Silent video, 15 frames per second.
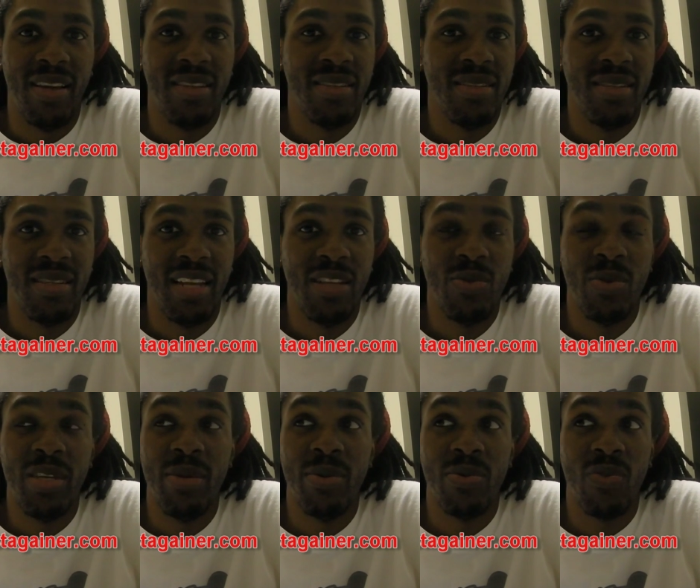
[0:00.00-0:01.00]
That's that's
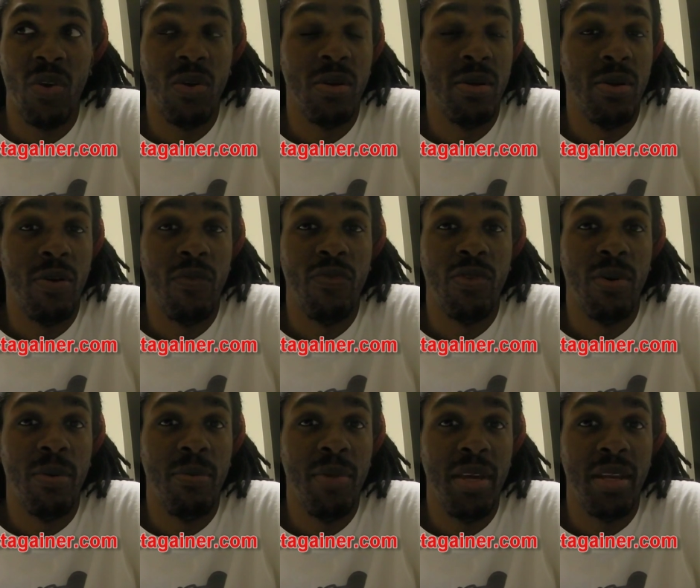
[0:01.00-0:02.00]
what he was rolling on
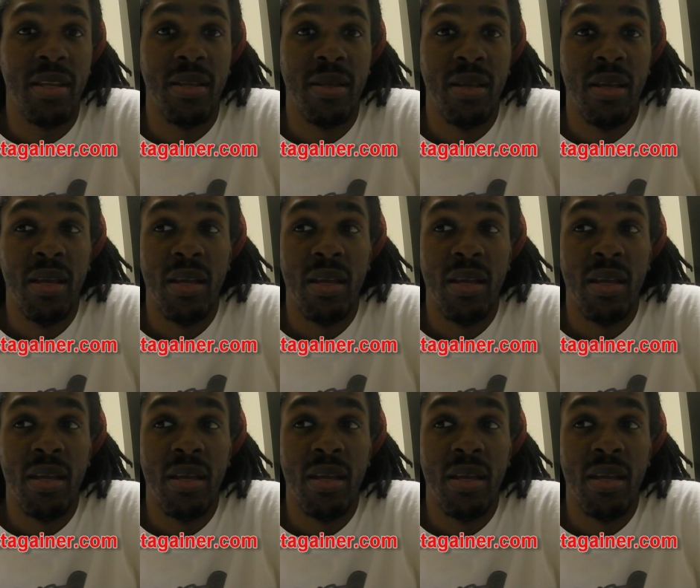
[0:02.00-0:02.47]
for a minute.